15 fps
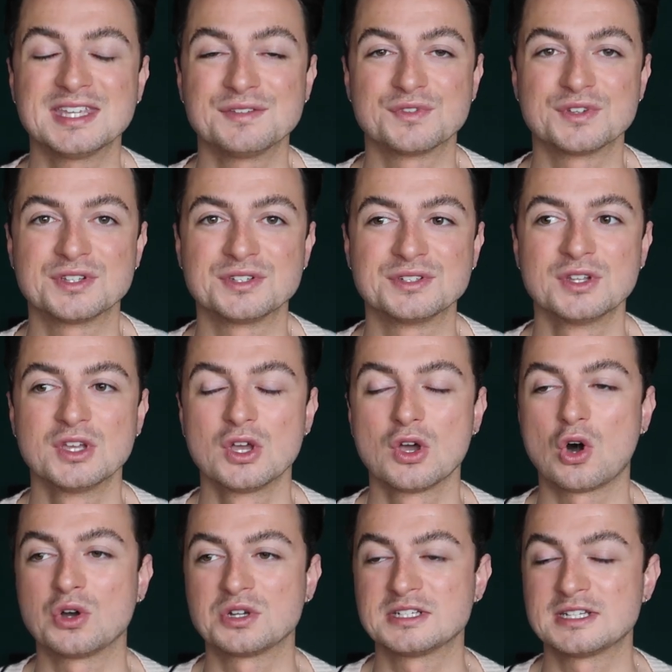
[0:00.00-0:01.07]
even
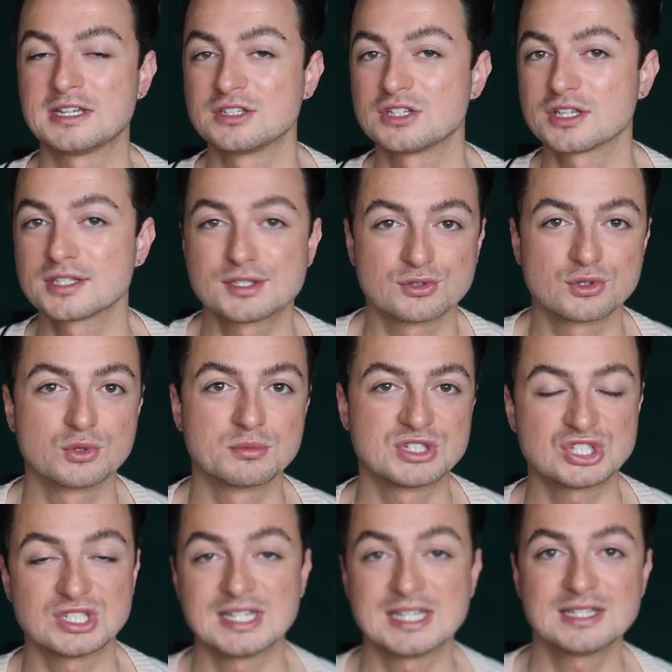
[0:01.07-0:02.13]
on an industrial
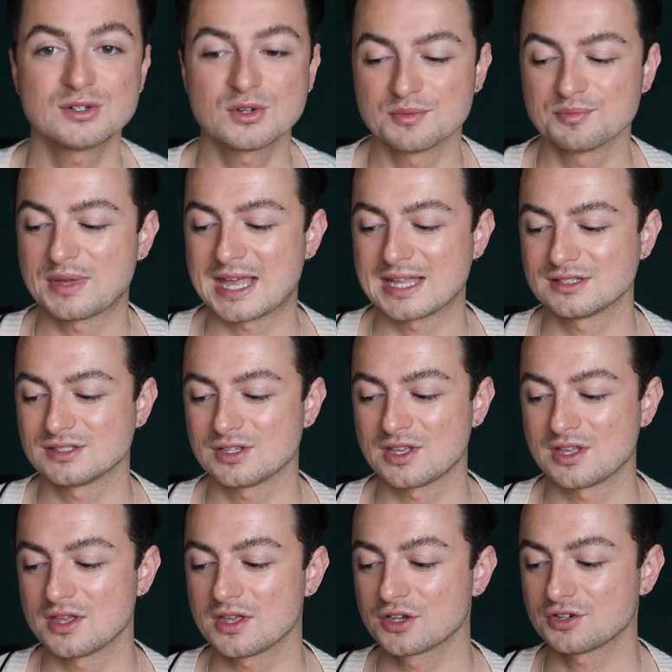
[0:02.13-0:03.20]
machine compared
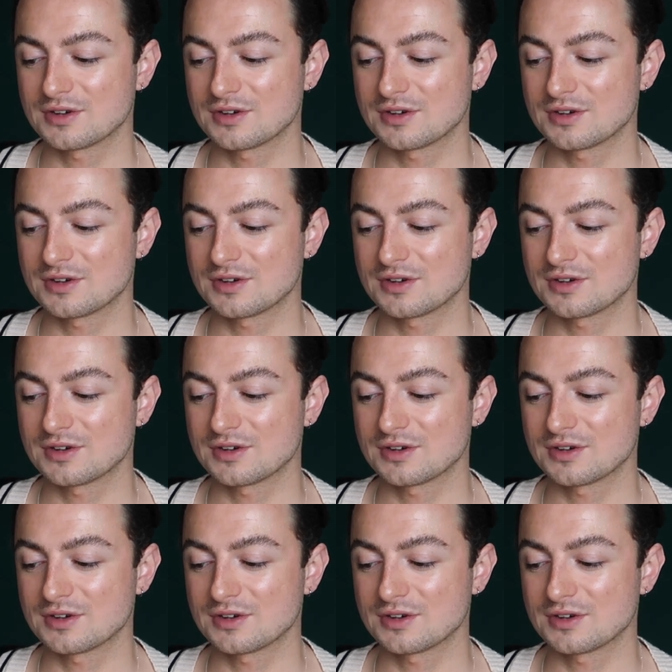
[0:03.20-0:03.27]
to